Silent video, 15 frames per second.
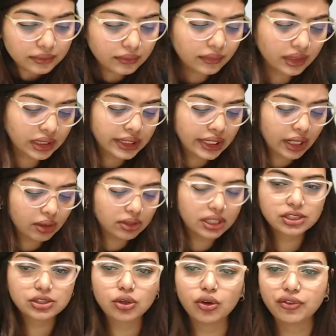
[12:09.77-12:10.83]
Now
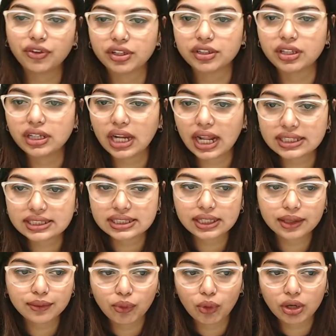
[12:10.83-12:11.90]
let's go further and see
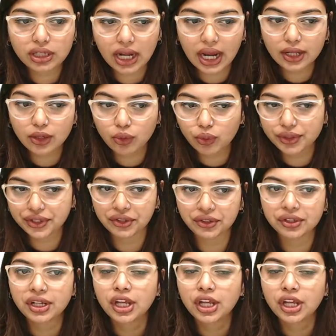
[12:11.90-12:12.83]
what I wrote here.